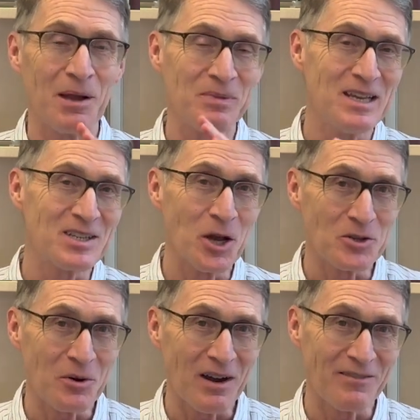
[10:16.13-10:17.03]
please go
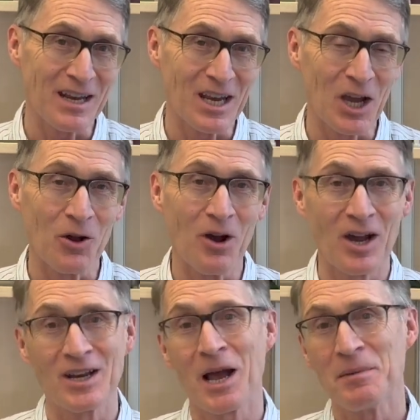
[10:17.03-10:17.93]
to our video
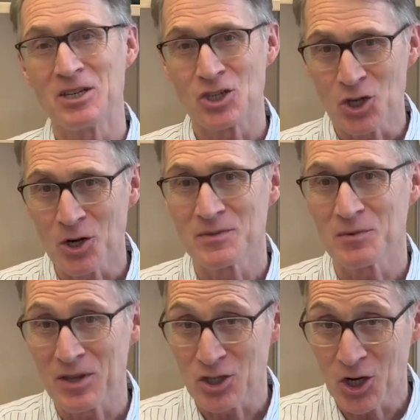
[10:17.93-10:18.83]
on coming to terms
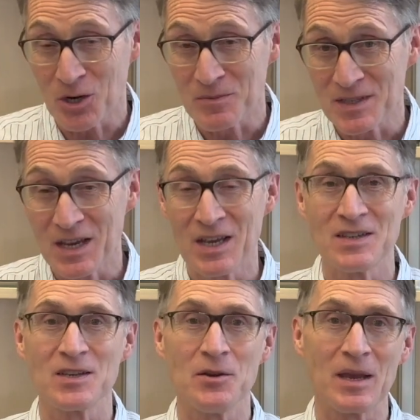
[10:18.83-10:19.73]
with terms
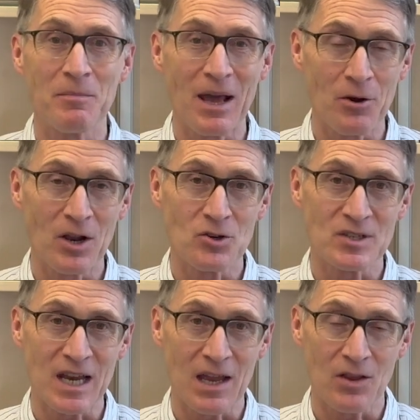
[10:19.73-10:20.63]
so you can better
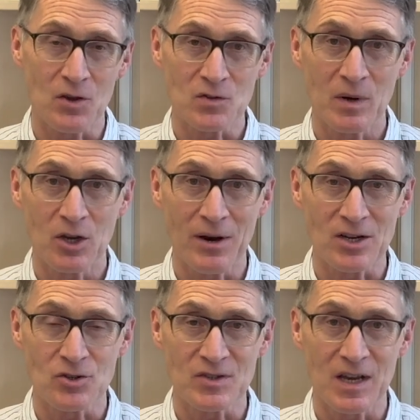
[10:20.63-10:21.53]
understand those when you're
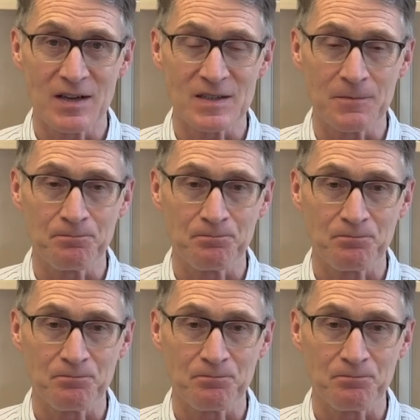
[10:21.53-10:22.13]
exercising.